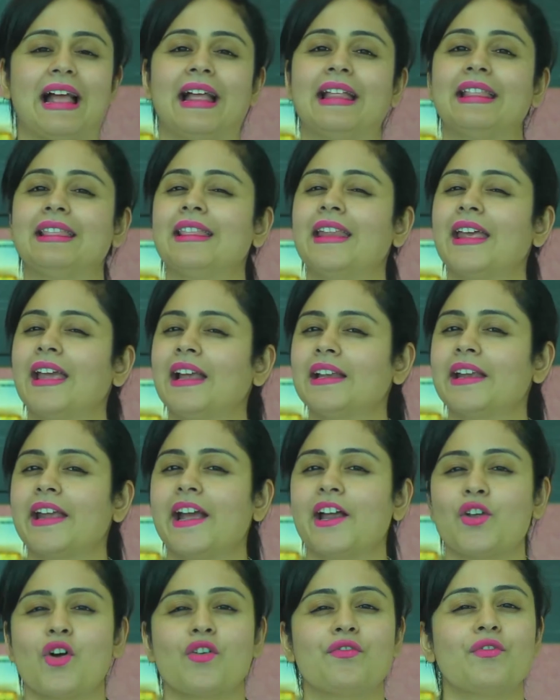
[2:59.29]
and they'll
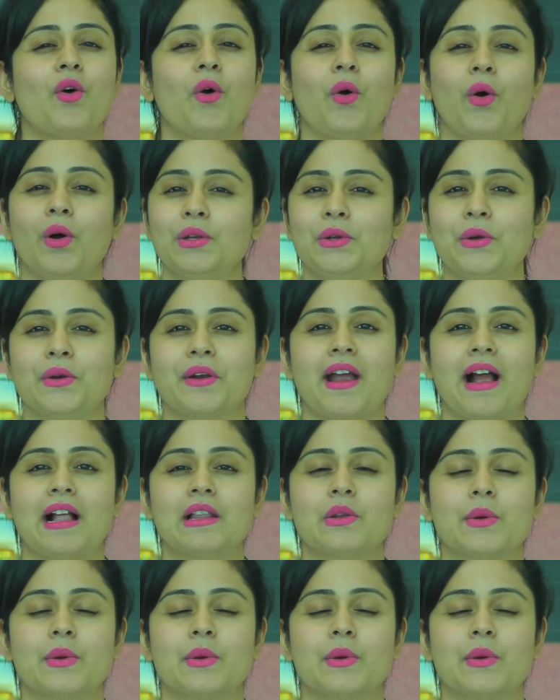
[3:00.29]
get off all your